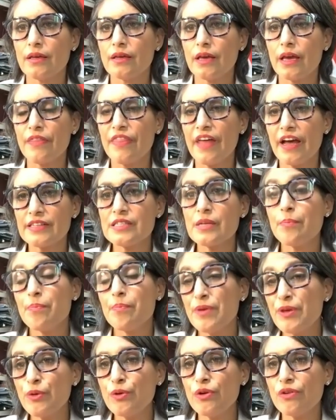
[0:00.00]
And that's a
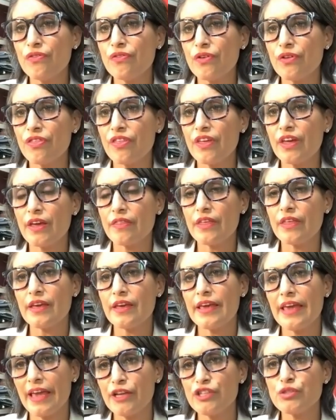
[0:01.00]
beautiful thing. The
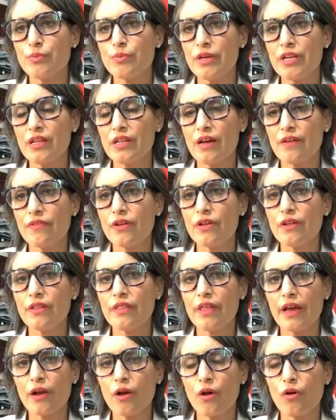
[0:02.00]
engagement level
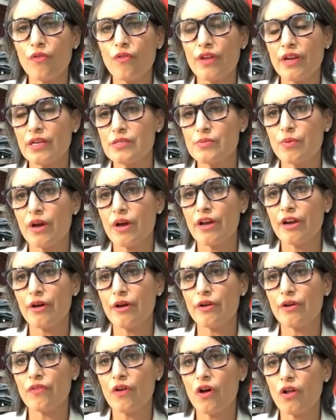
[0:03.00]
that COVID has brought
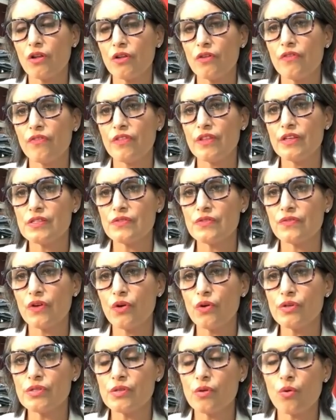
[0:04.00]
out of all of these
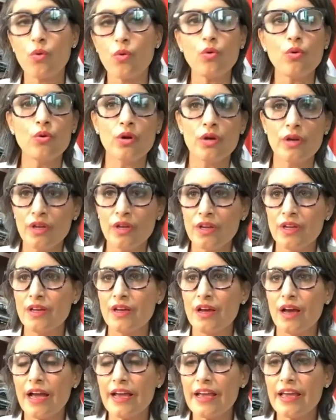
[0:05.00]
folks, whew,
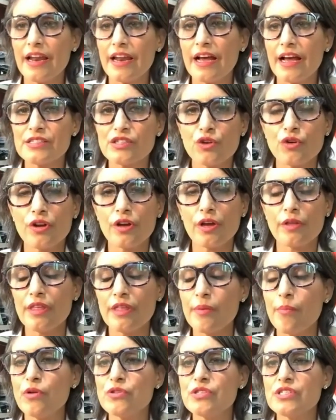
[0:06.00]
I get asked
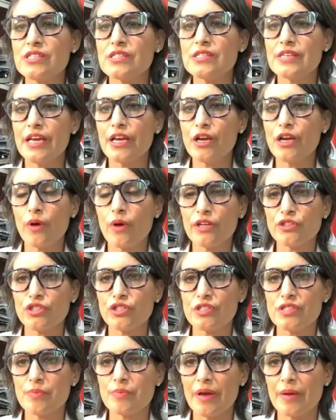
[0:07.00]
the most insane
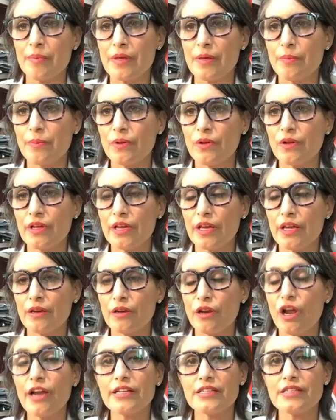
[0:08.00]
questions by people in
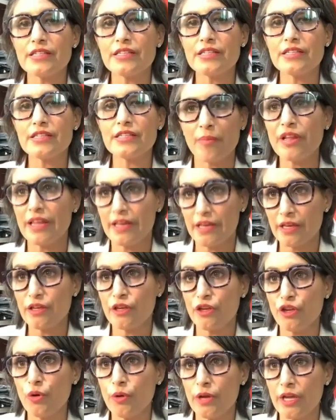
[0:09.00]
not insane, but like,
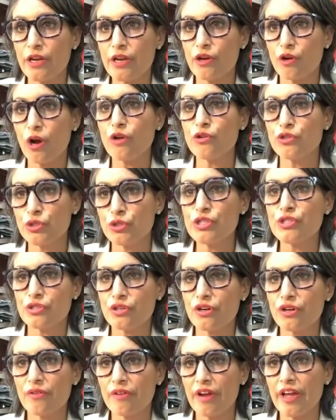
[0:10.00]
you know, in a grocery
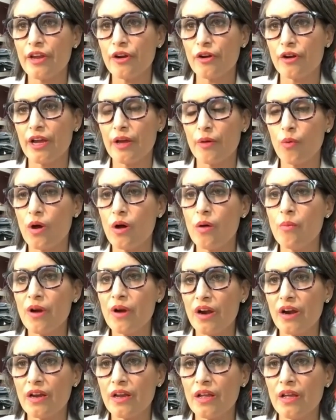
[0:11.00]
store, right? Or at Walmart